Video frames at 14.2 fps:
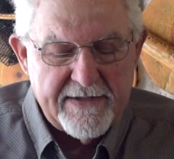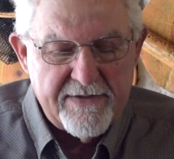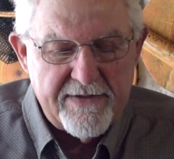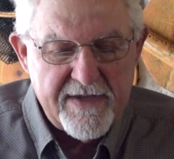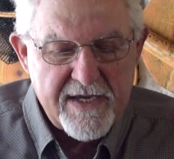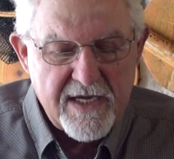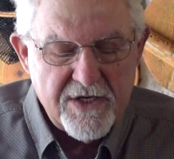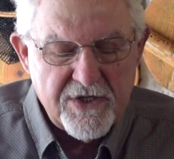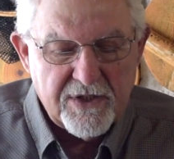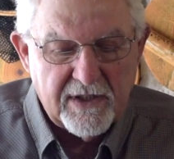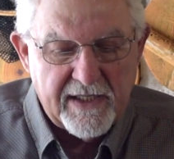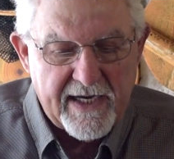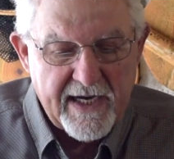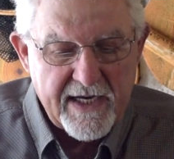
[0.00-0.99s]
These
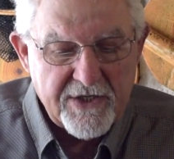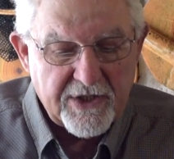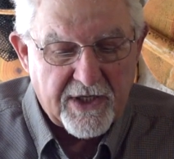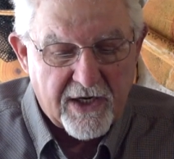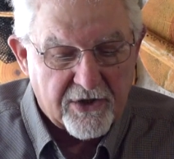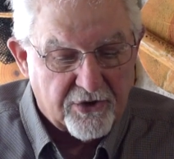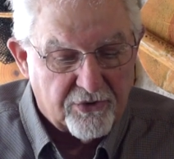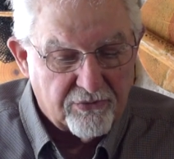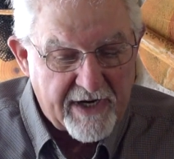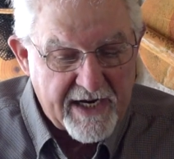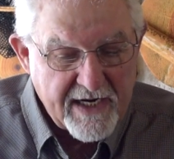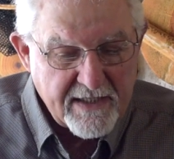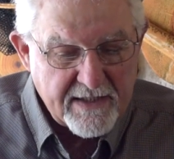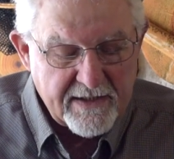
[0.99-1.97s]
lines are
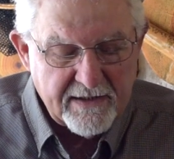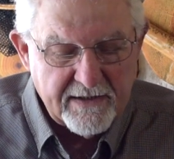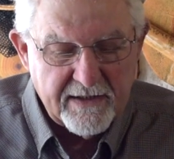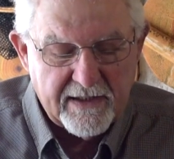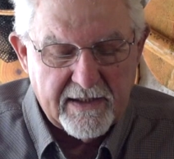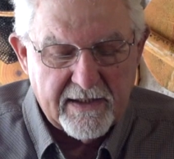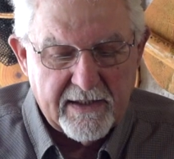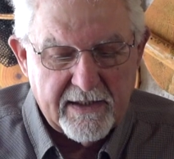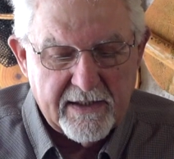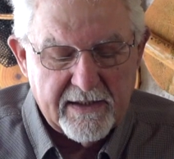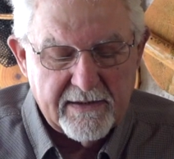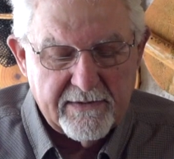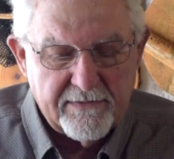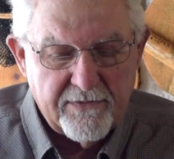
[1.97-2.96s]
great.
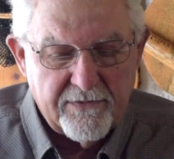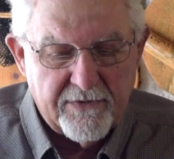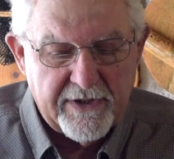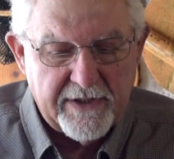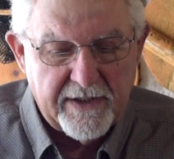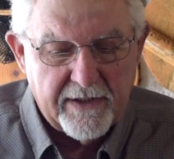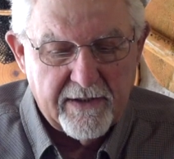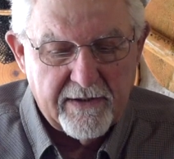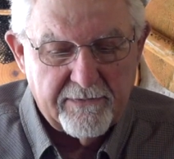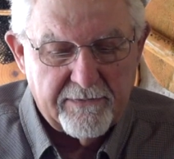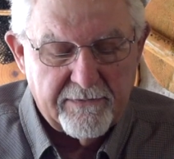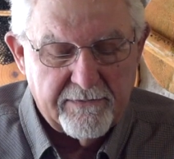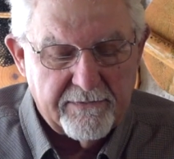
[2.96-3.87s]
They